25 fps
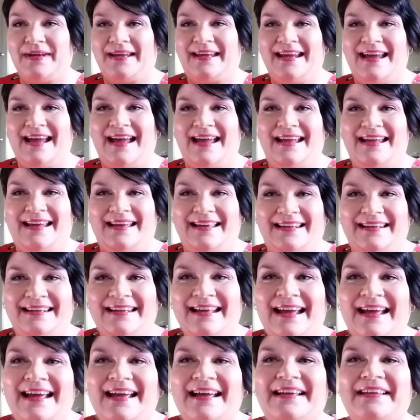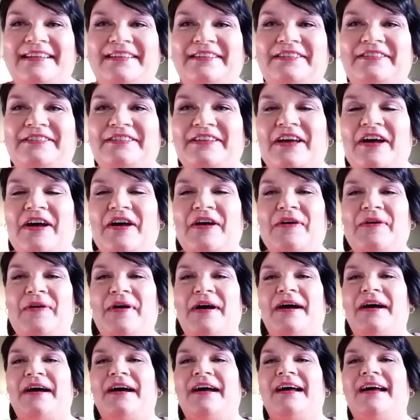we can. So,
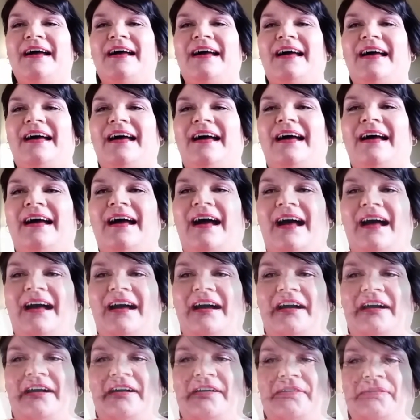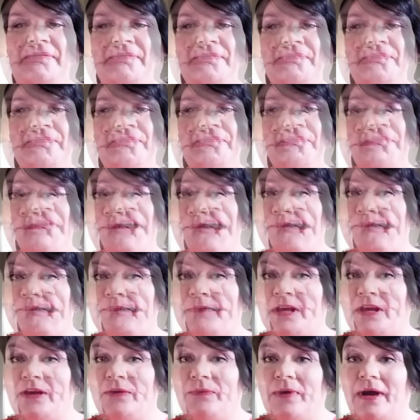uh, um,
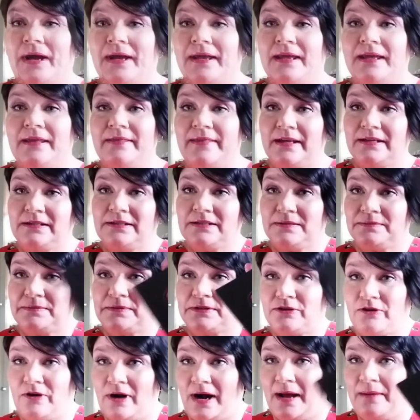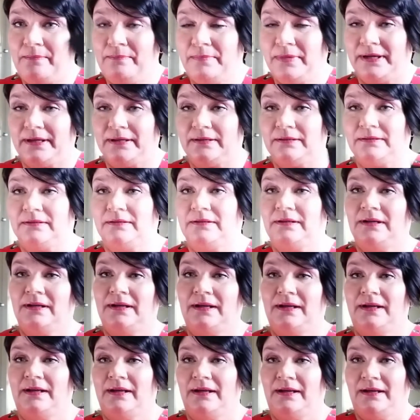anyway, hit that subscribe button,
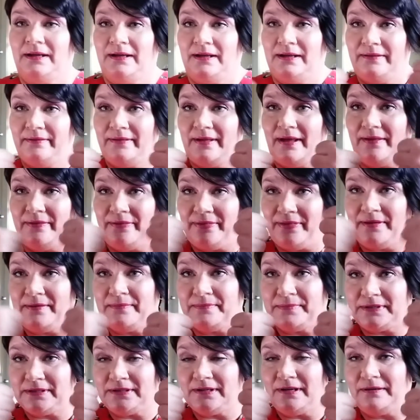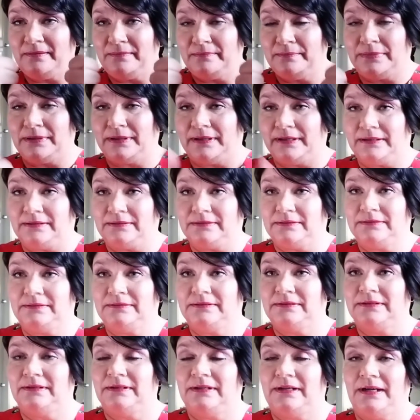hit that thumbs up button,
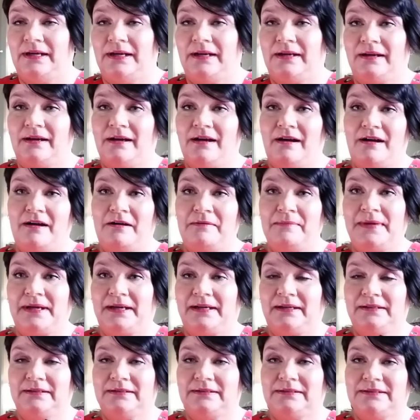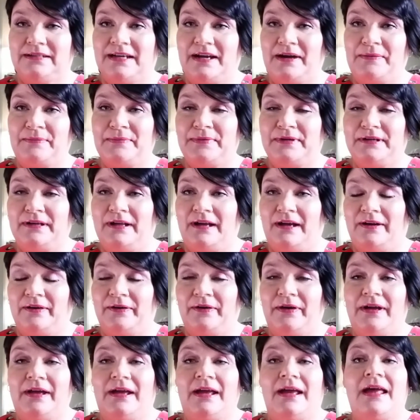and comment down
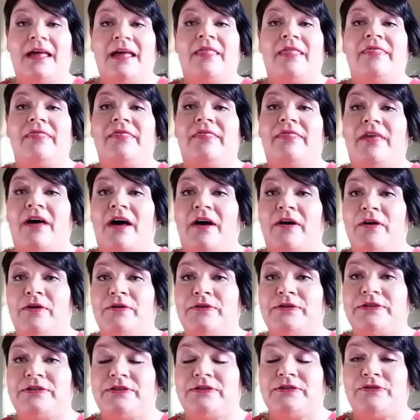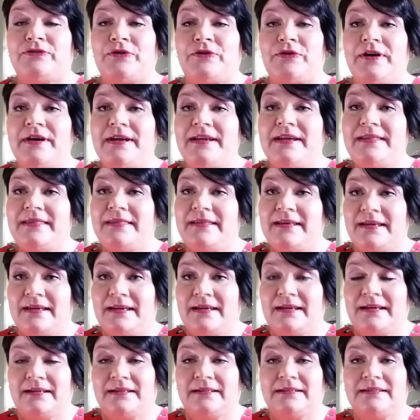below. Those three
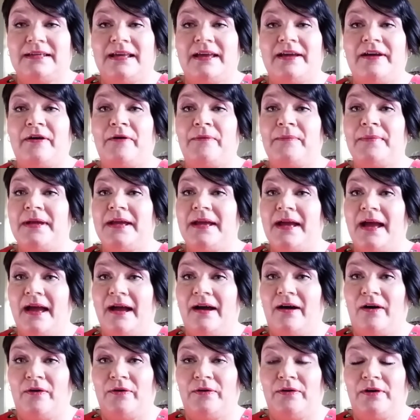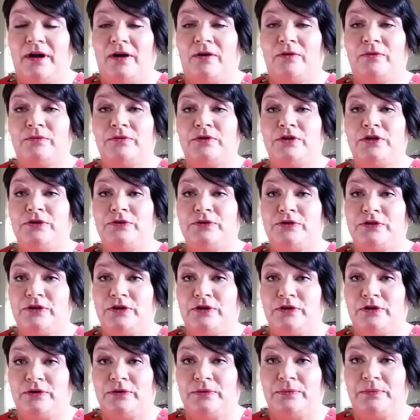things help me out on
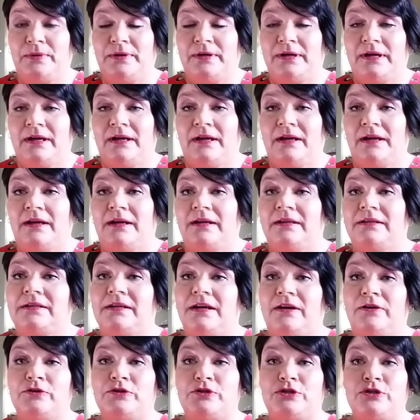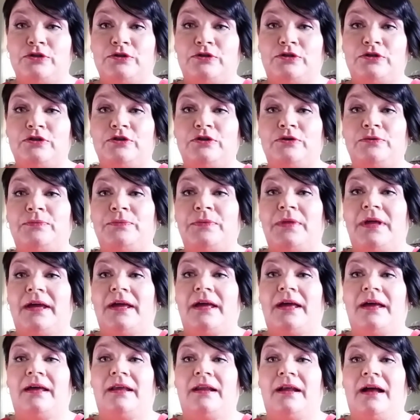YouTube. It tells YouTube
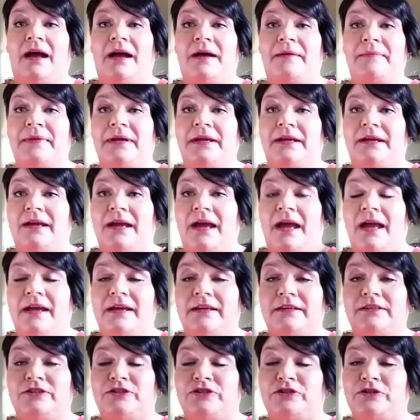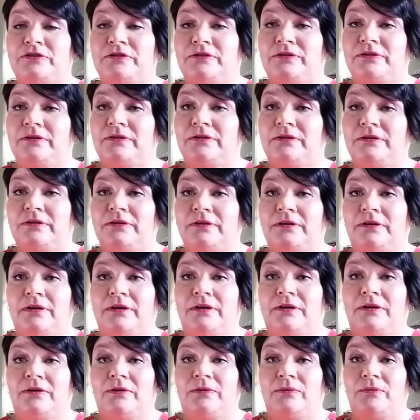that I'm engaged
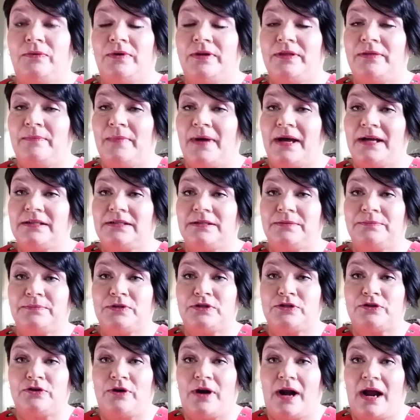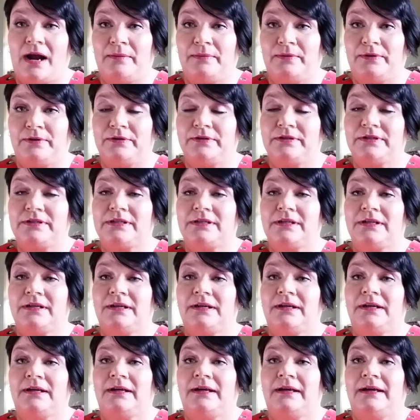with my subscribers
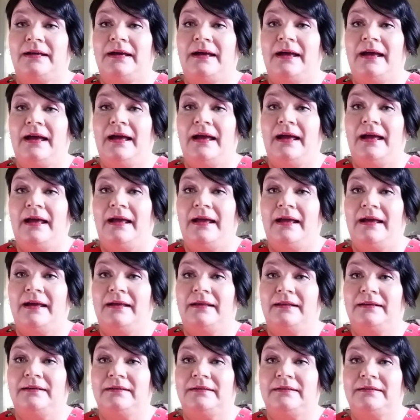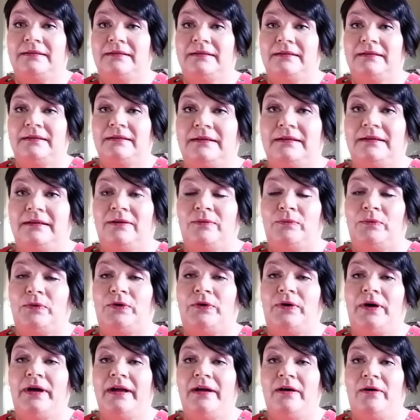and it
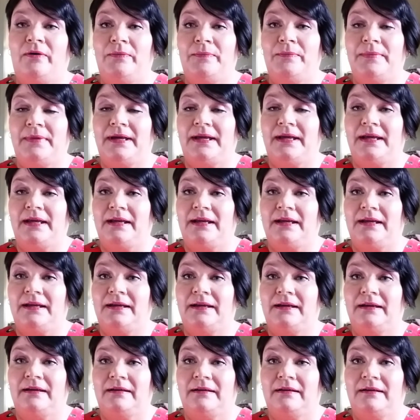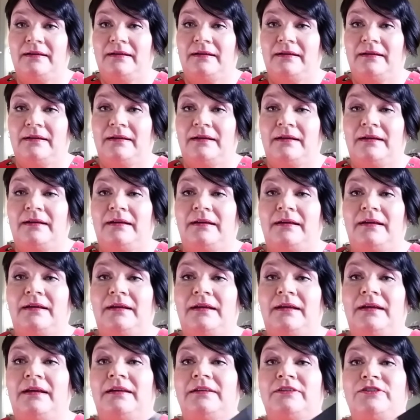will help me
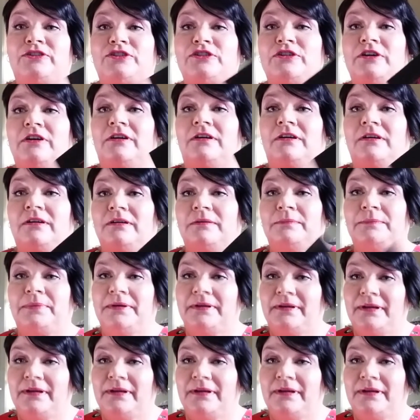inch up